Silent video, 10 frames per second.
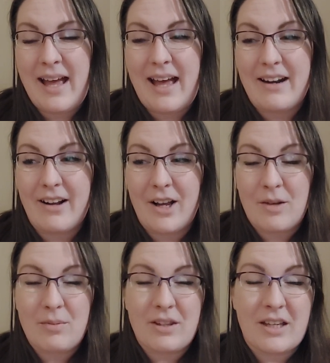And I
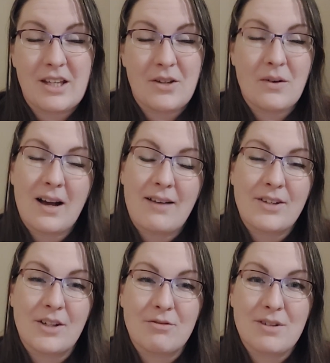hope you are
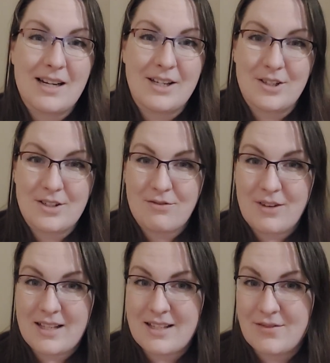having a really good
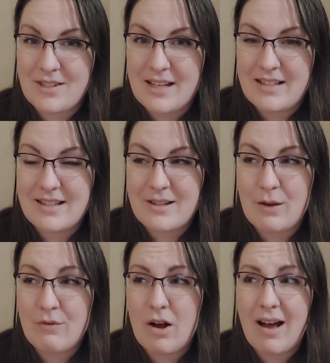festive season so
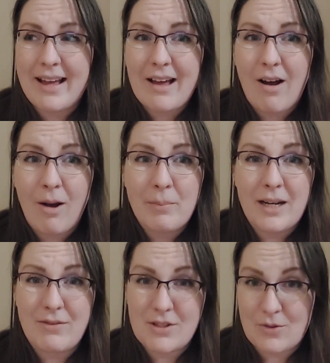far. I can't
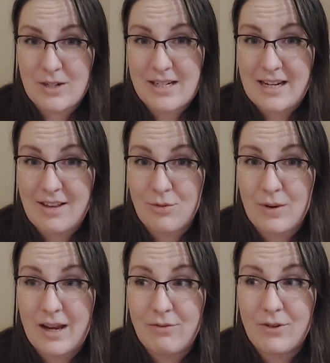believe it's already day
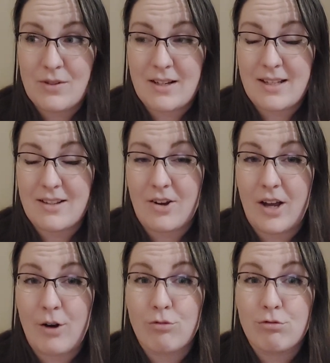3. It feels like it's
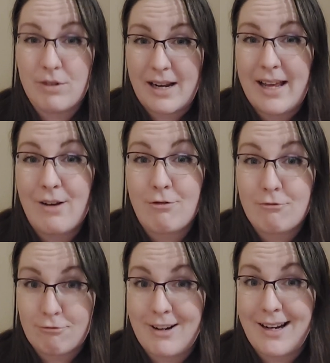going really,
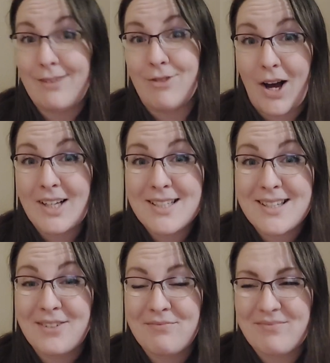really fast.